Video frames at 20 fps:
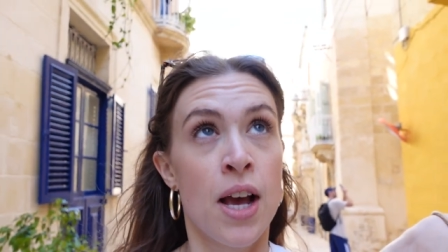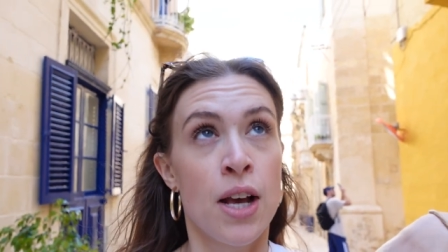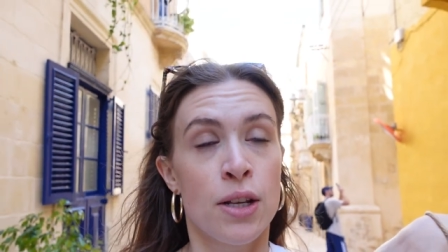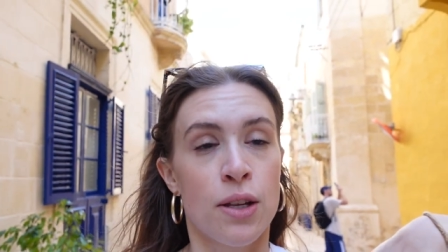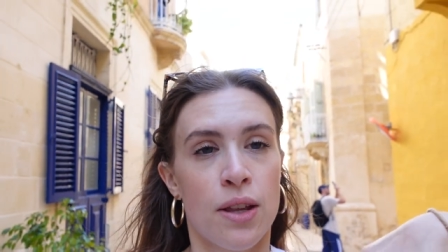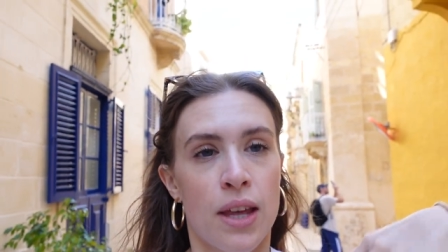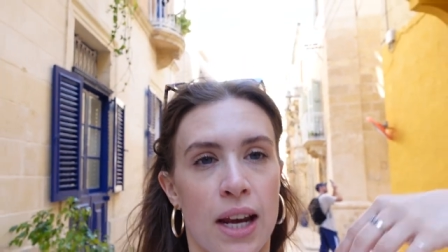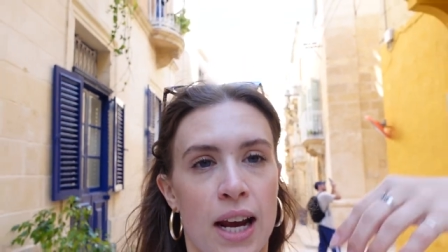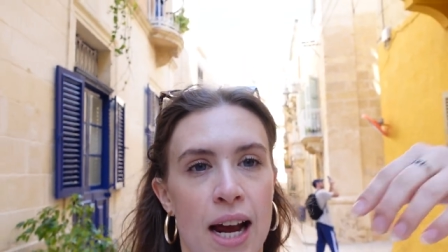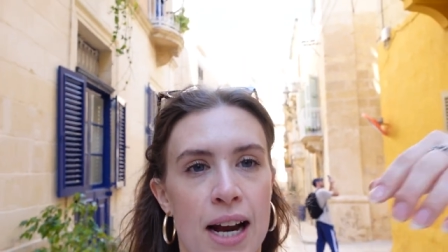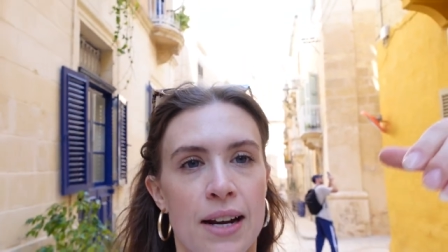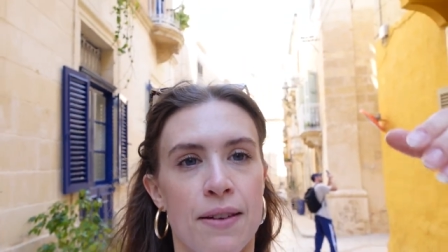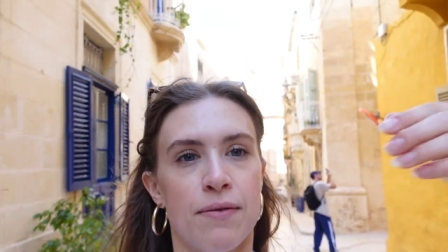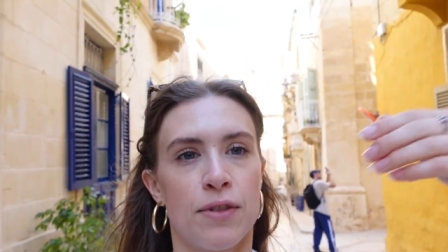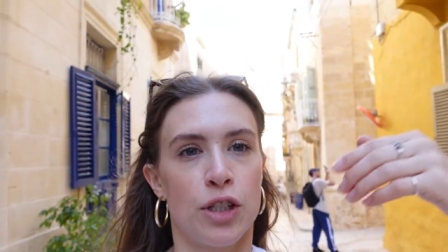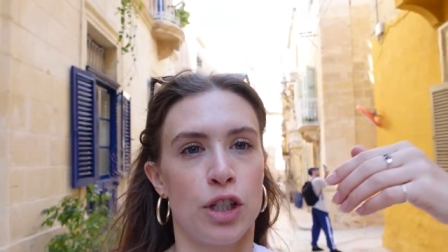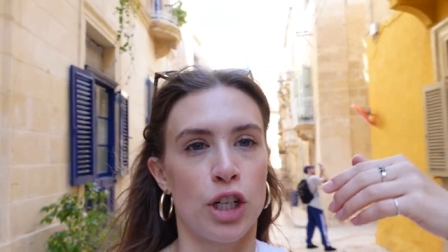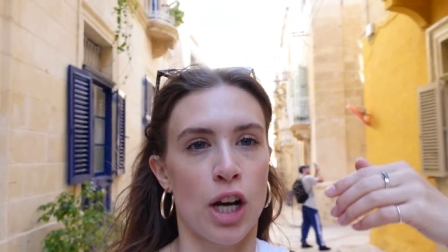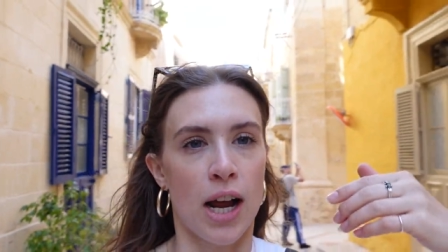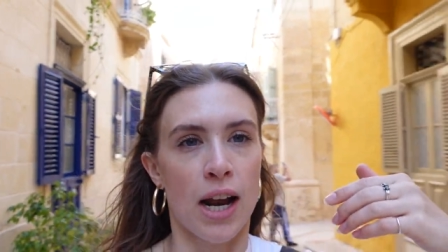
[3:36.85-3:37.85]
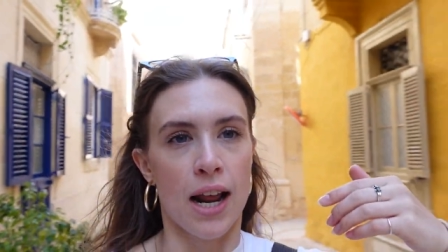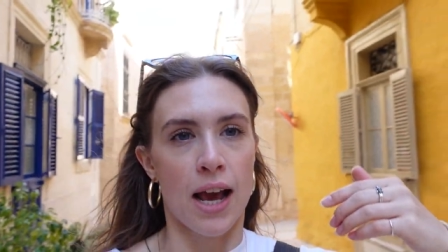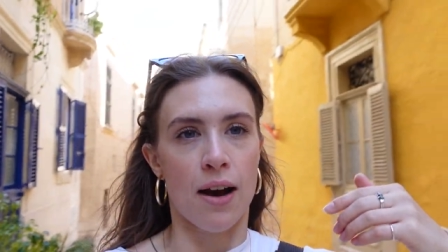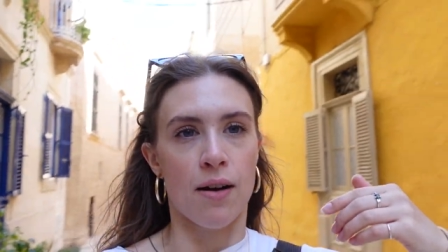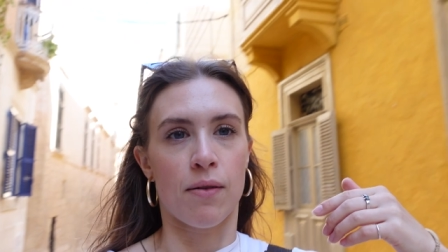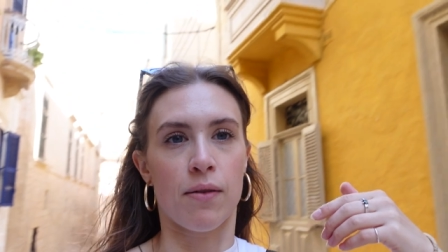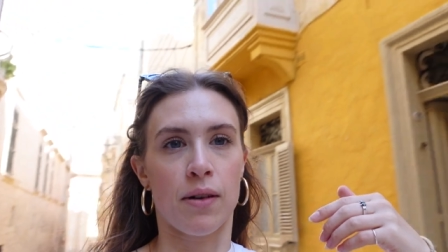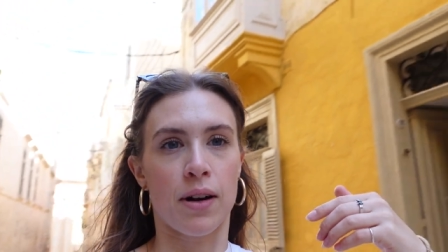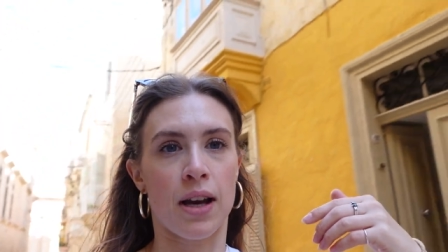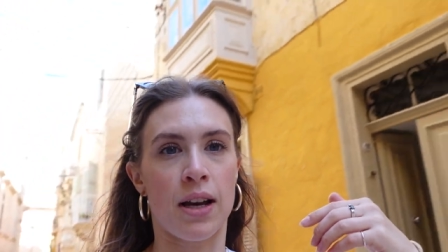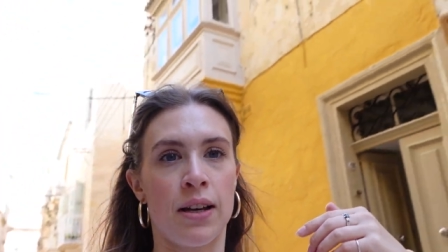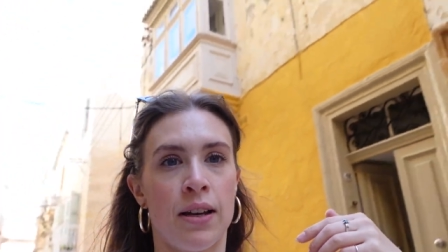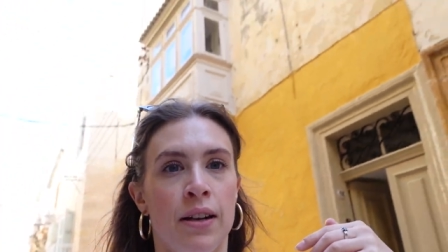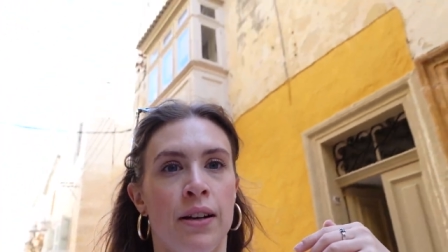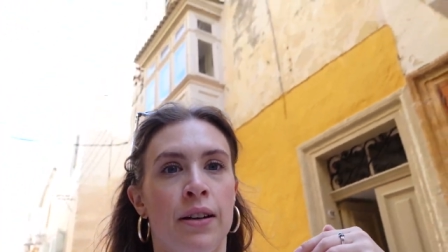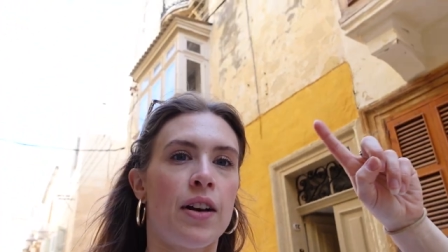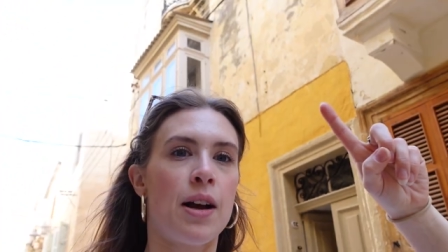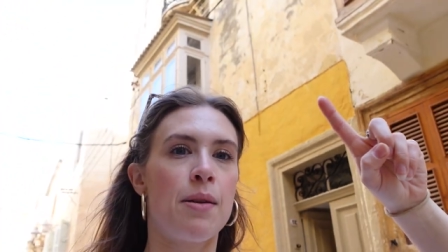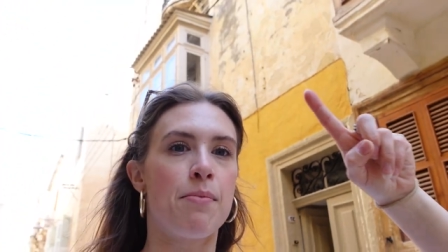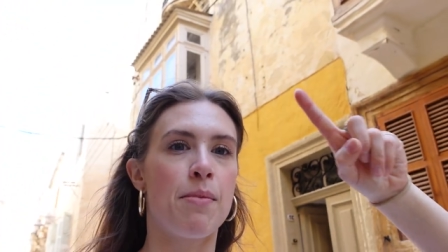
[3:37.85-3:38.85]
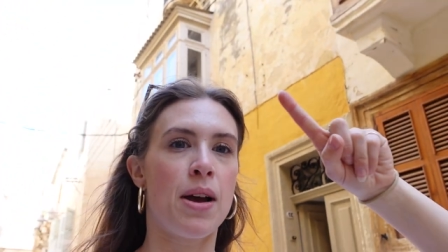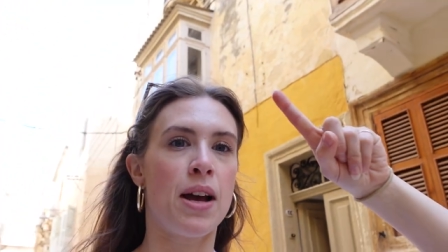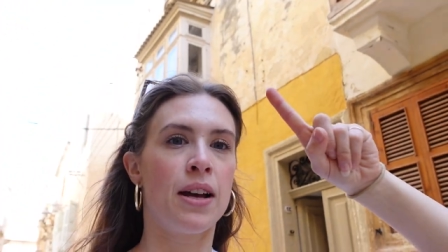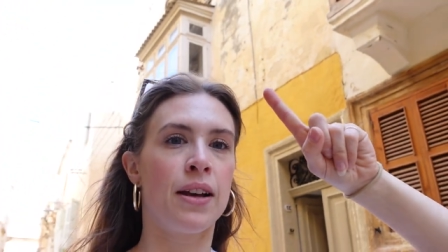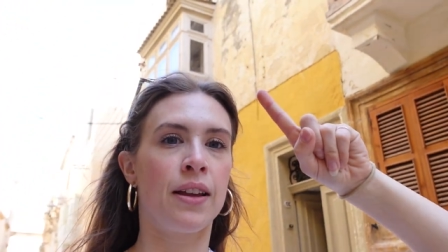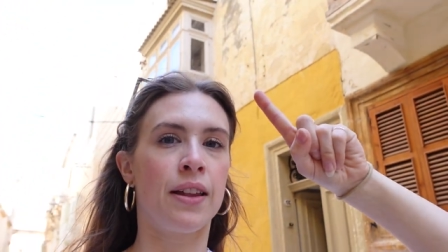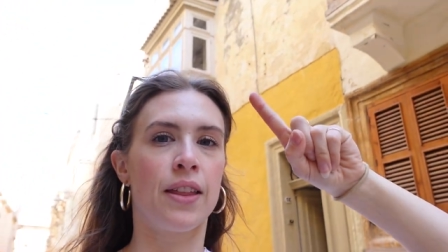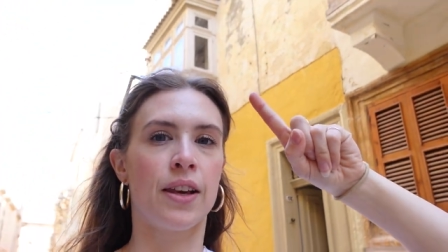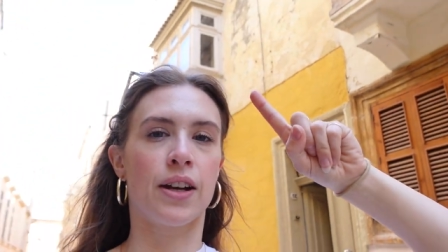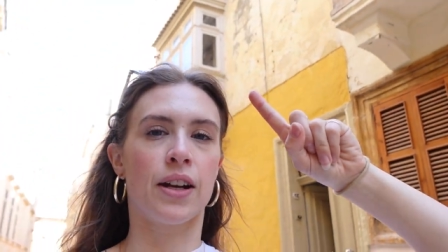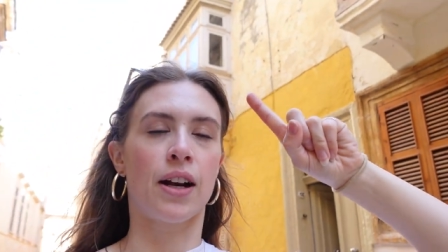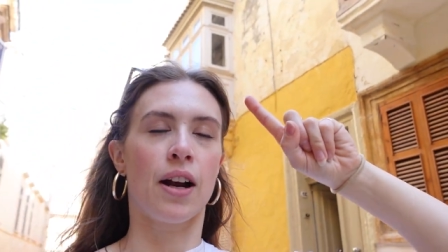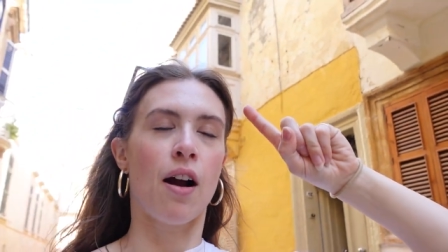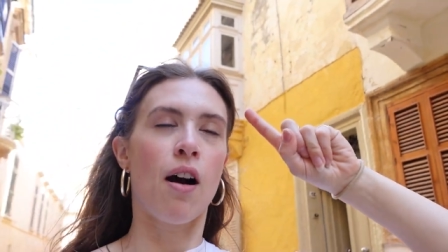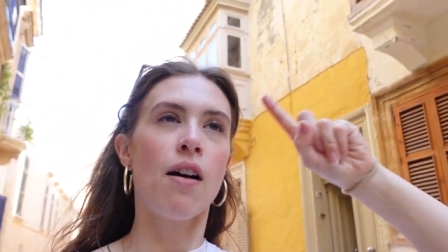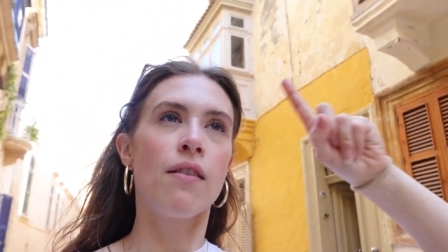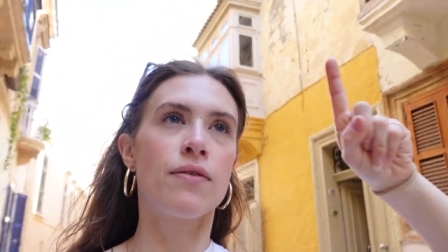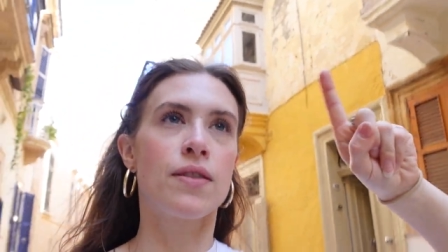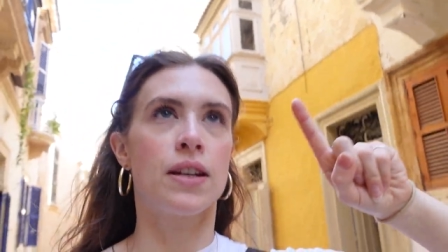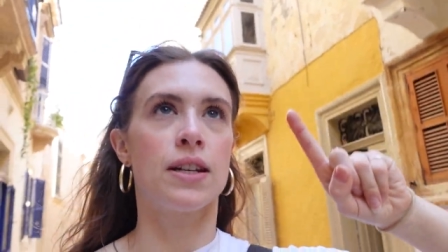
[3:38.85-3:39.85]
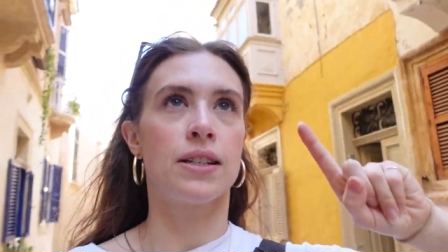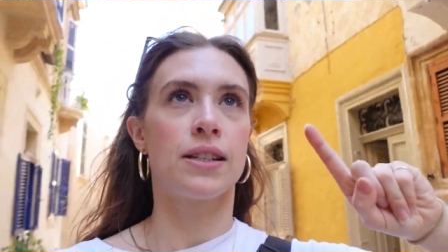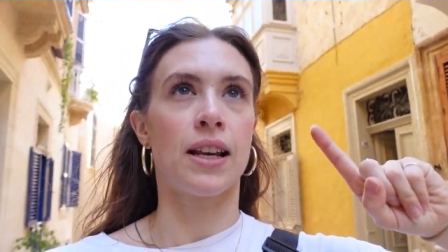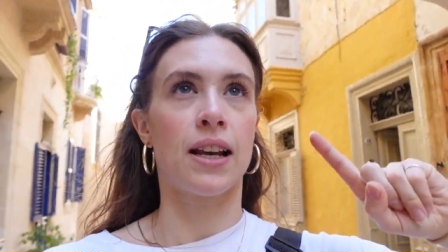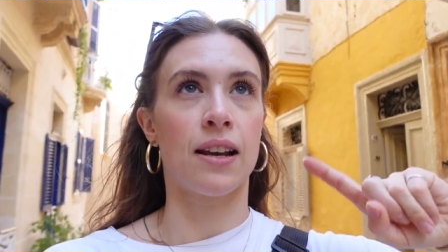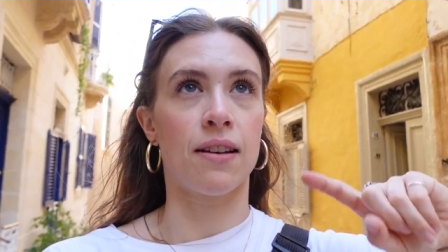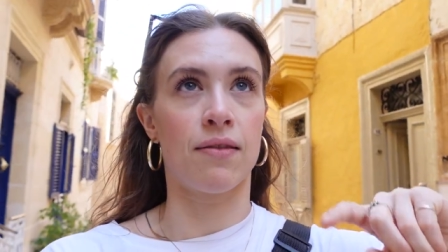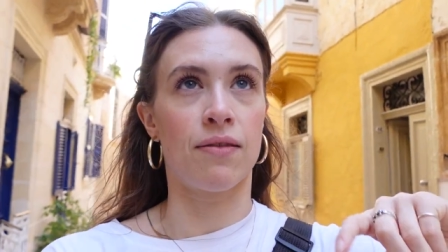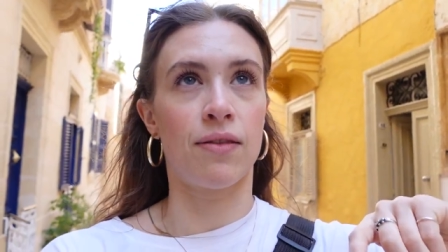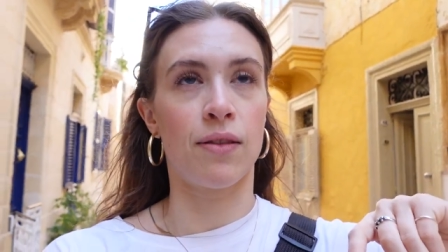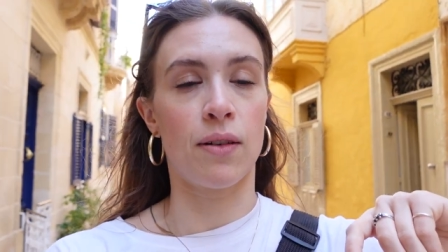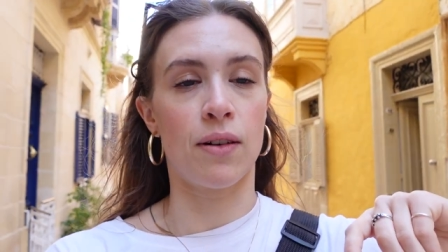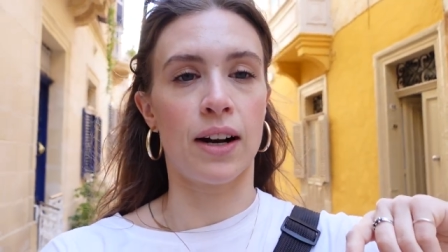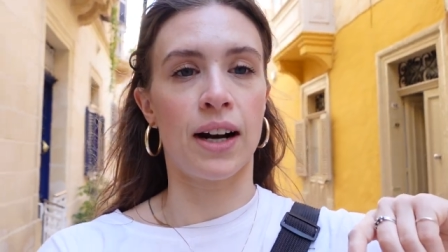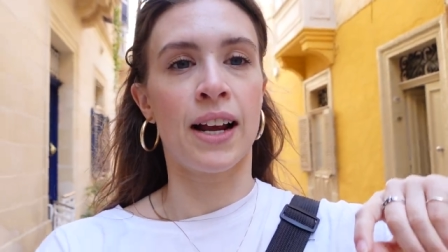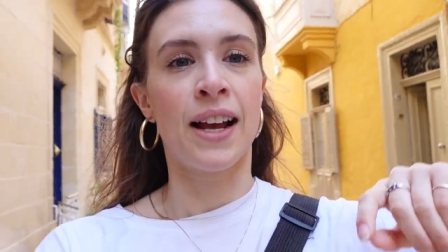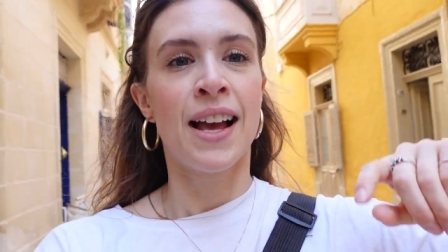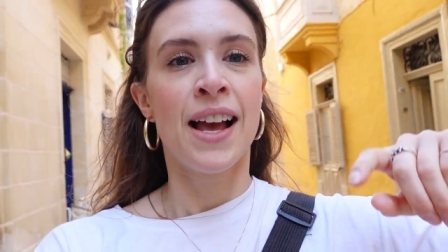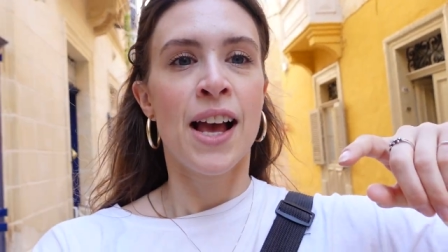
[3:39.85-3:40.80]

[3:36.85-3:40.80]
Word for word: So they kind of jet out from their often second floor